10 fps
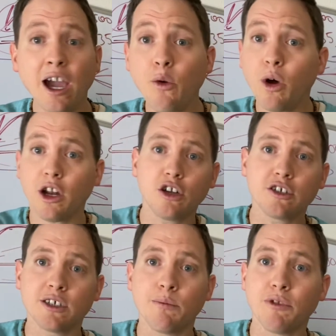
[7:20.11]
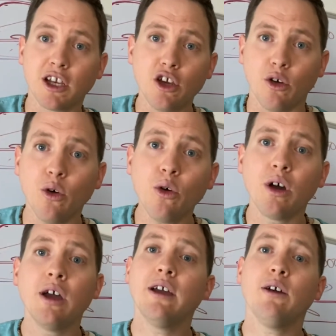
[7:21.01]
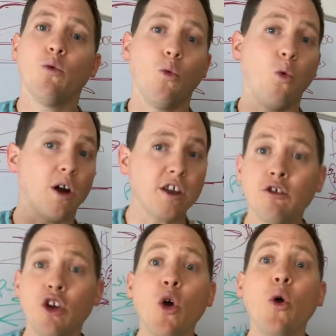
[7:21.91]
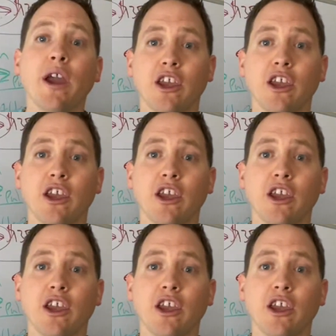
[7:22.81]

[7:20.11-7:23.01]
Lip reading: I want to learn something new, what are you doing?